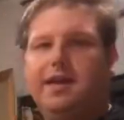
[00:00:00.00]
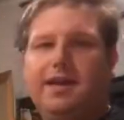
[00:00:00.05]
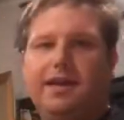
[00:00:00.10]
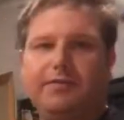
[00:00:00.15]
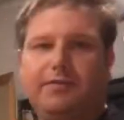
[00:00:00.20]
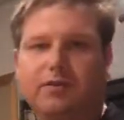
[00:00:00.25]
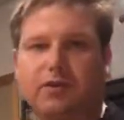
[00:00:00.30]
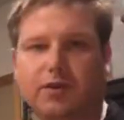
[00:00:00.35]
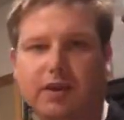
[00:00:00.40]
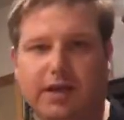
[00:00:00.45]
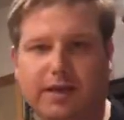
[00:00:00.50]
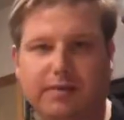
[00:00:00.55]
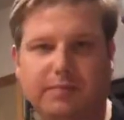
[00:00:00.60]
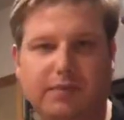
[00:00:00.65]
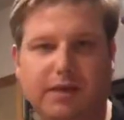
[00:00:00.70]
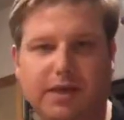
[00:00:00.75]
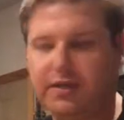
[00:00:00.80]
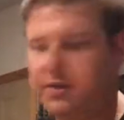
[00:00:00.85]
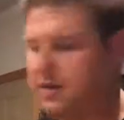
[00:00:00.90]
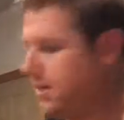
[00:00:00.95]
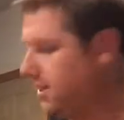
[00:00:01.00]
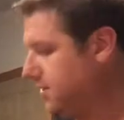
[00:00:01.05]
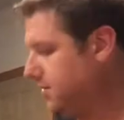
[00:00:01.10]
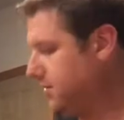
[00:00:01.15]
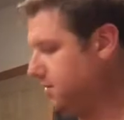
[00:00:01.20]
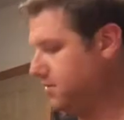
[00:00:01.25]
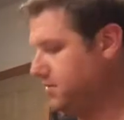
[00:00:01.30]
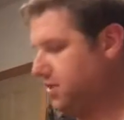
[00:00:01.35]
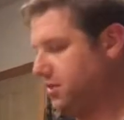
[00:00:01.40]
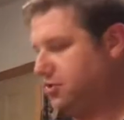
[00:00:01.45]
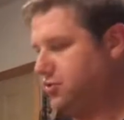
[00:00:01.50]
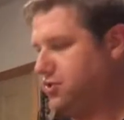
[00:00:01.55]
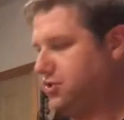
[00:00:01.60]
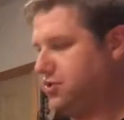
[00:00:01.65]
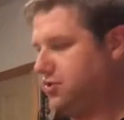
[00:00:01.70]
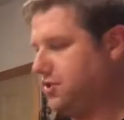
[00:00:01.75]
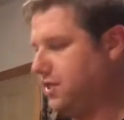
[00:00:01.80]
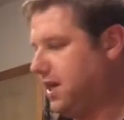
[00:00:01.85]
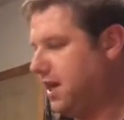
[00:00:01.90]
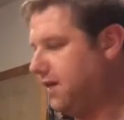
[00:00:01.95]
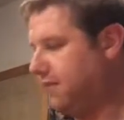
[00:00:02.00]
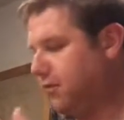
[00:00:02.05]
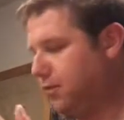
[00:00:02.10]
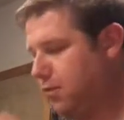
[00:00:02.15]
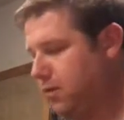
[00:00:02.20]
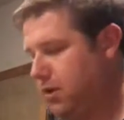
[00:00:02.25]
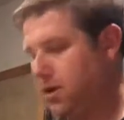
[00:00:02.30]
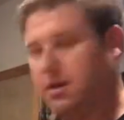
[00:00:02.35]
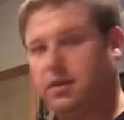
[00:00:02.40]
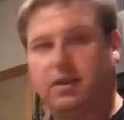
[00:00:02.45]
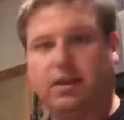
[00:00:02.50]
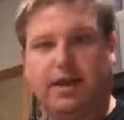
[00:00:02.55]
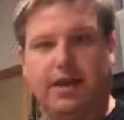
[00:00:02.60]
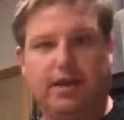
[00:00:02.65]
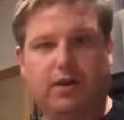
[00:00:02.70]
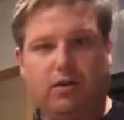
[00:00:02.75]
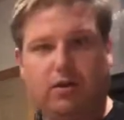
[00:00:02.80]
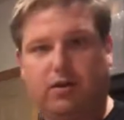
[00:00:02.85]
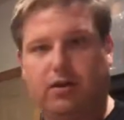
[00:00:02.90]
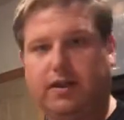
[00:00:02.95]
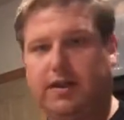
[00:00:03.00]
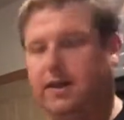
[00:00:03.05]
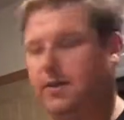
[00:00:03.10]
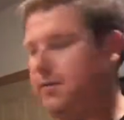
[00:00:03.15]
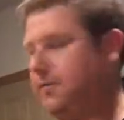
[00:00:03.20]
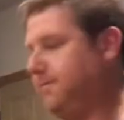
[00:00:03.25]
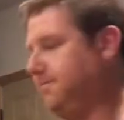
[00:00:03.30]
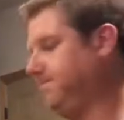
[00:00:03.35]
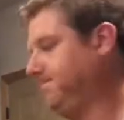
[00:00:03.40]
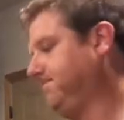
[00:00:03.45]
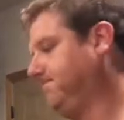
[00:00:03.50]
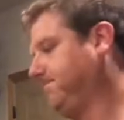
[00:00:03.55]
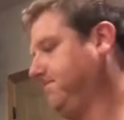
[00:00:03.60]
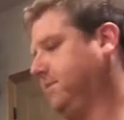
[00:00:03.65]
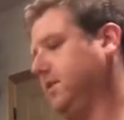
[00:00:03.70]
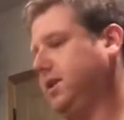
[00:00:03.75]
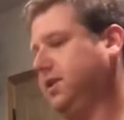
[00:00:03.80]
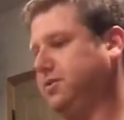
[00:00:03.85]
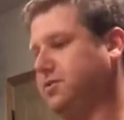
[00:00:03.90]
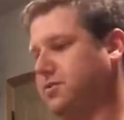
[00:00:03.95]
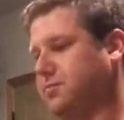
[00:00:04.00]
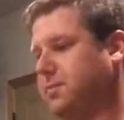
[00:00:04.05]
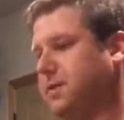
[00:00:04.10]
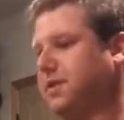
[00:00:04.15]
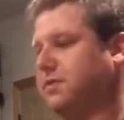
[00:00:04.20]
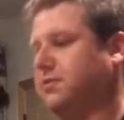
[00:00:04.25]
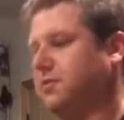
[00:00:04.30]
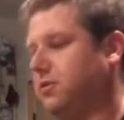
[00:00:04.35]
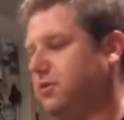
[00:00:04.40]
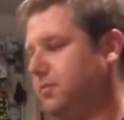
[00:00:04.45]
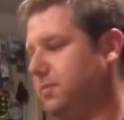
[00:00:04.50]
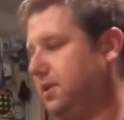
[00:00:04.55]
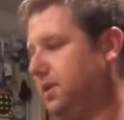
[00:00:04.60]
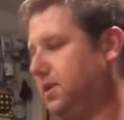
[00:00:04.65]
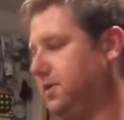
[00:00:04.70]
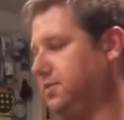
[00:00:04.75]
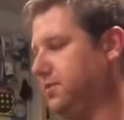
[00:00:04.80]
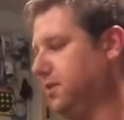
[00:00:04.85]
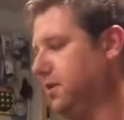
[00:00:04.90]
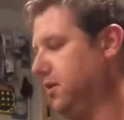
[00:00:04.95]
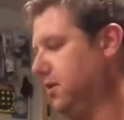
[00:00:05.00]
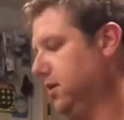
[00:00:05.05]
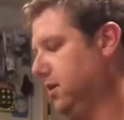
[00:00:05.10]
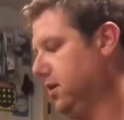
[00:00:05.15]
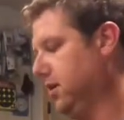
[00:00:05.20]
If you're like you got those things just everywhere and laying all out. It just makes it a little bit easier.